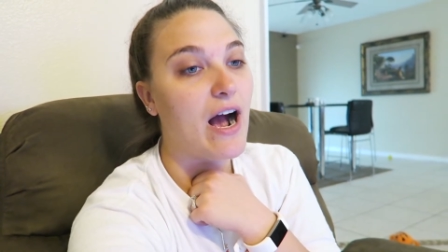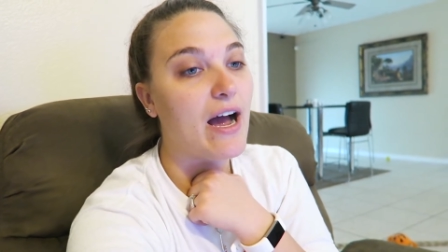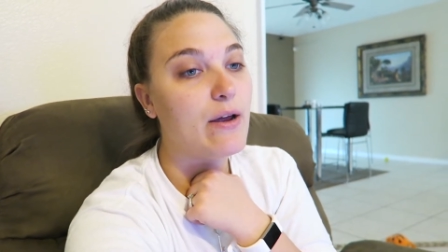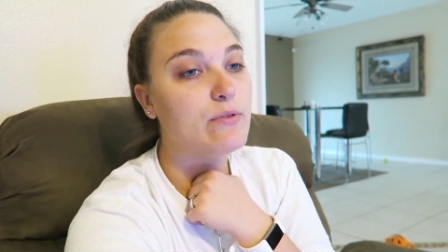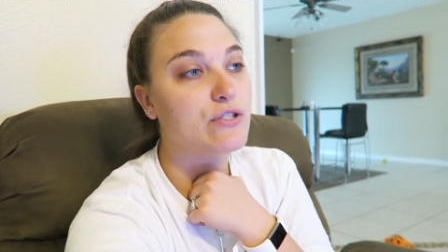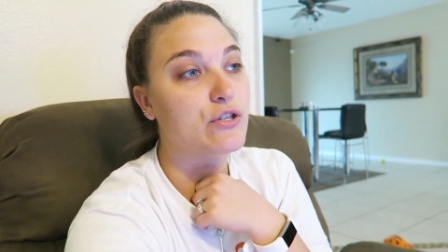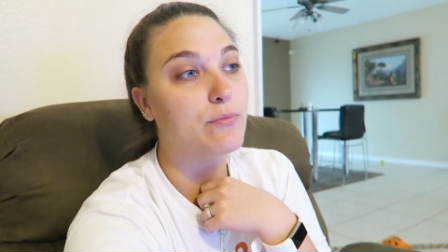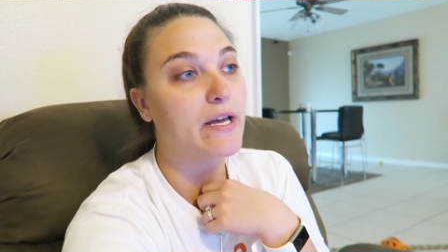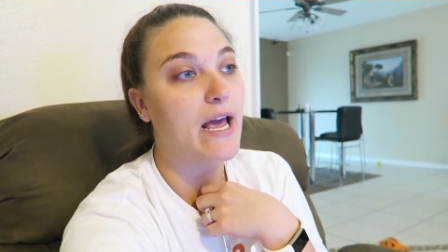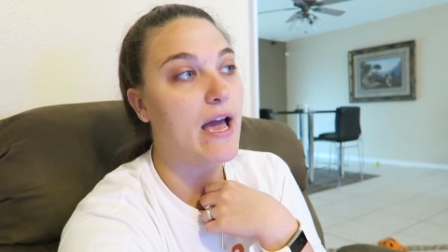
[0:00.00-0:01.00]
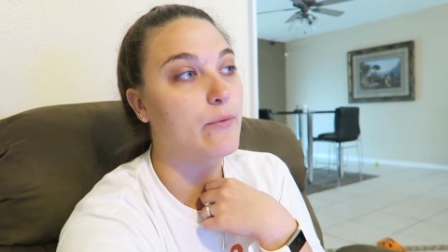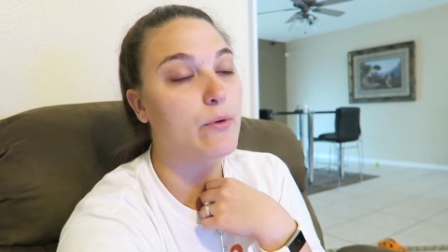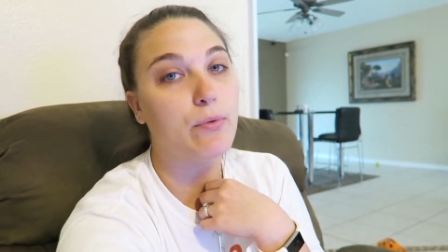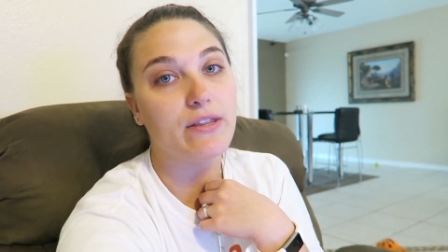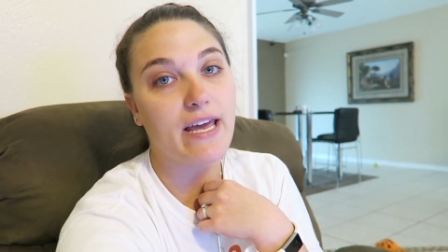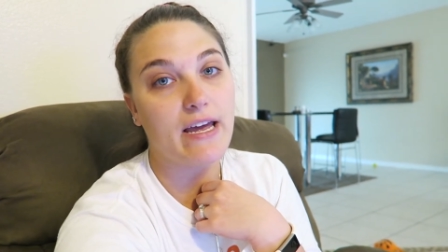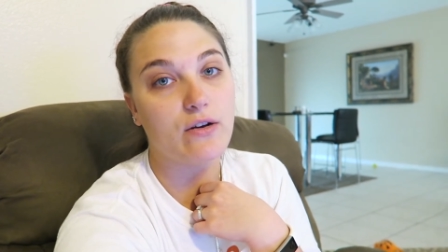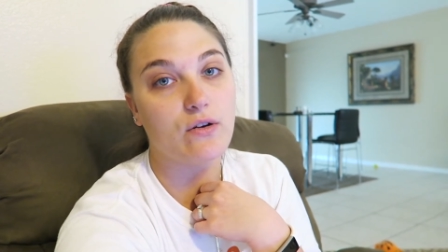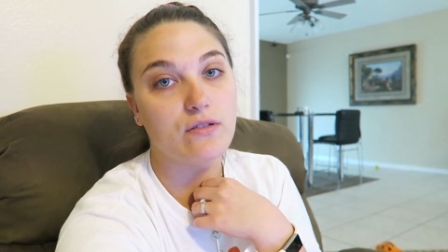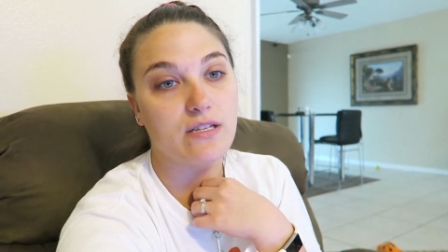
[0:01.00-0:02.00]
I was stupid and we put the
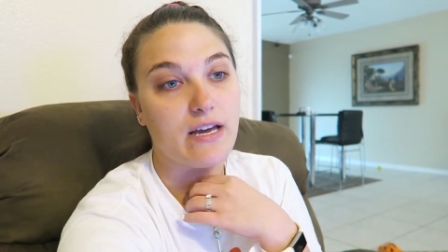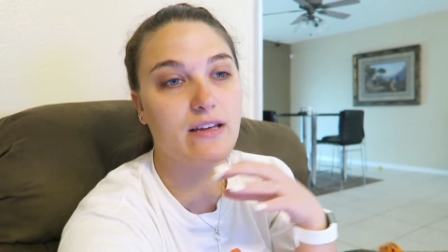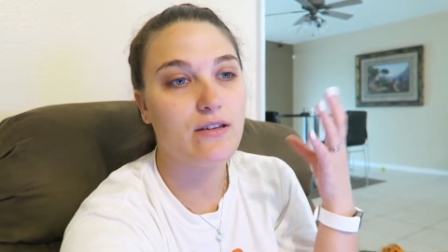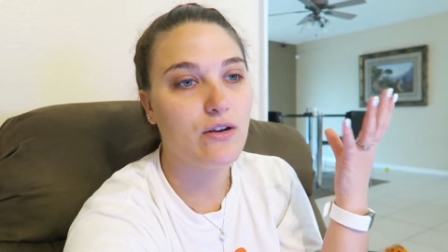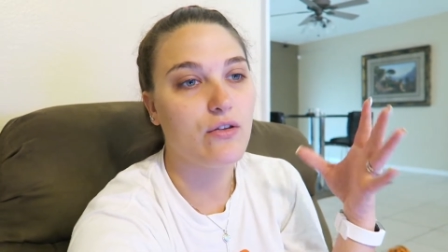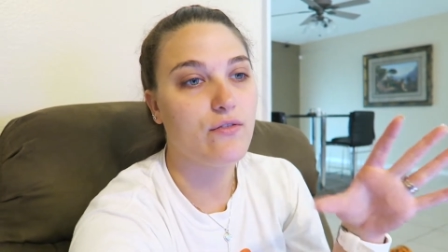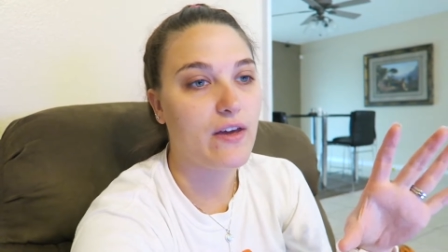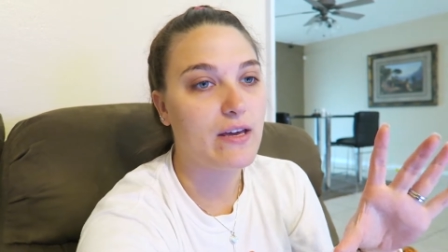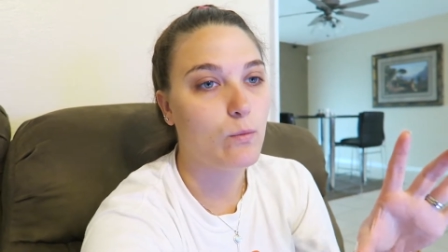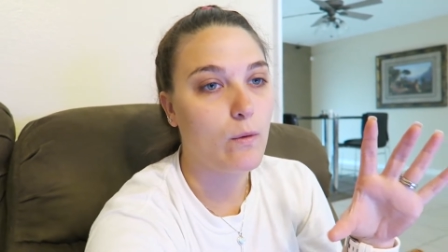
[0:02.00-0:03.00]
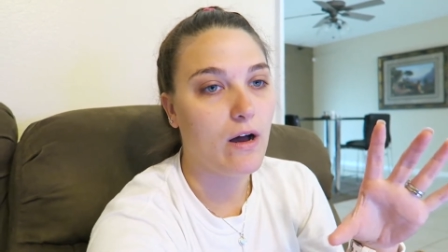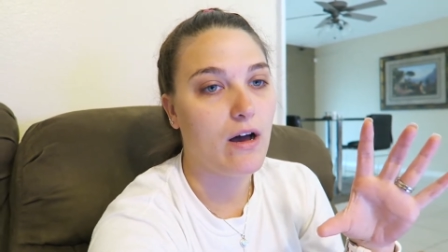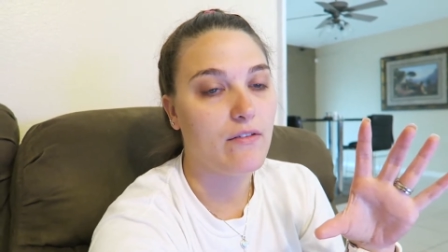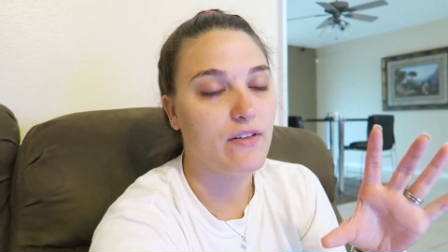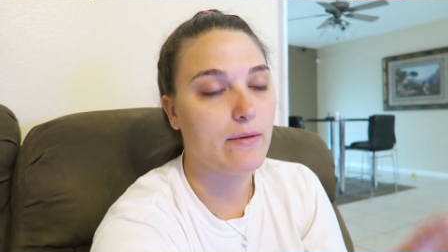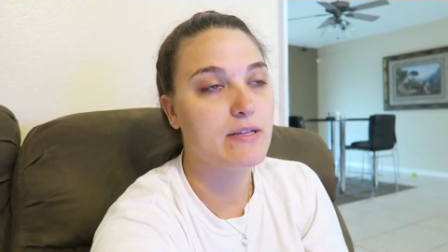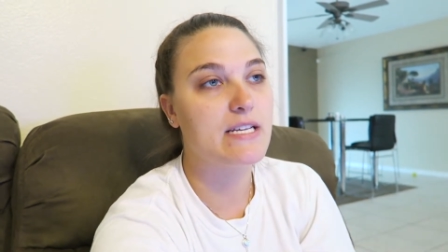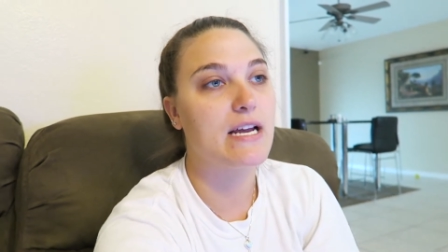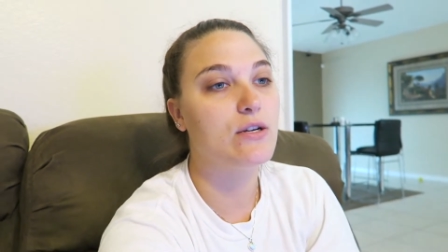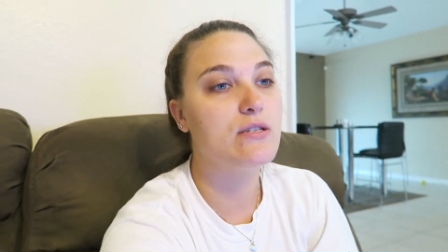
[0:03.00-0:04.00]
candles, like, you know, the fake
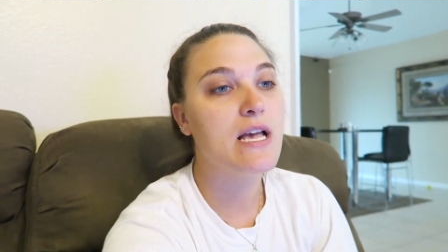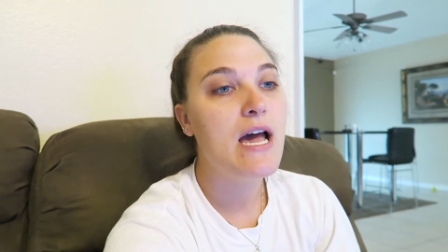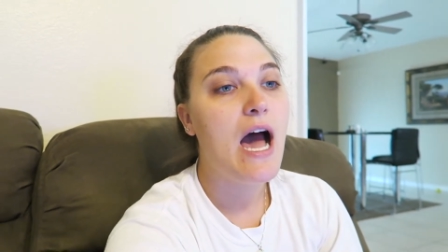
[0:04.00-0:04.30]
flameless candles.